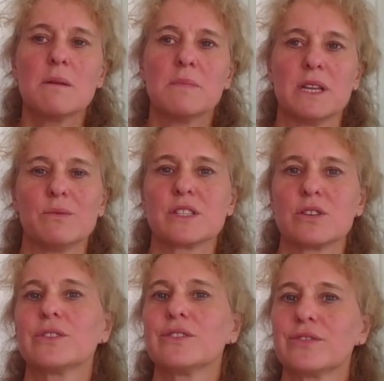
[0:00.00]
but it was
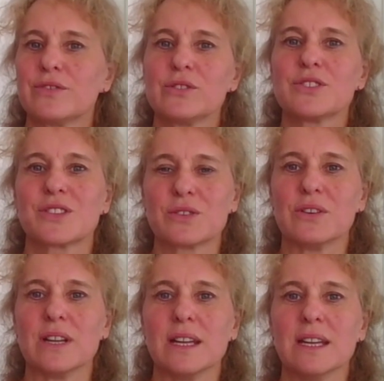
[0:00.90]
not the full
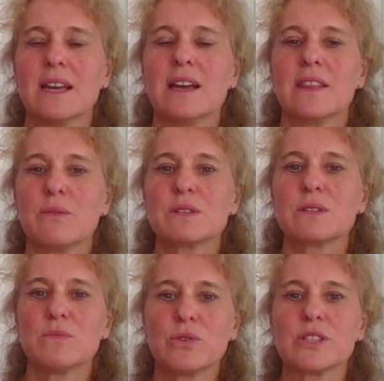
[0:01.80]
story. There
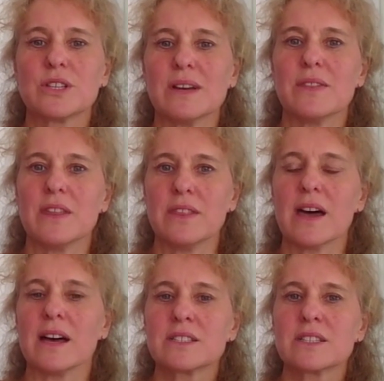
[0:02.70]
was more to it than
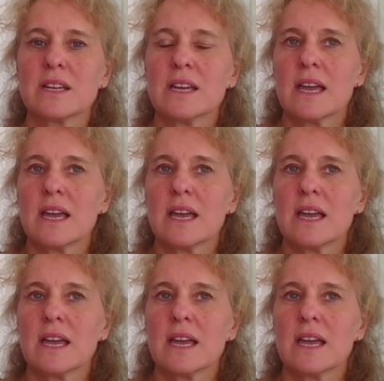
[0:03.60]
that.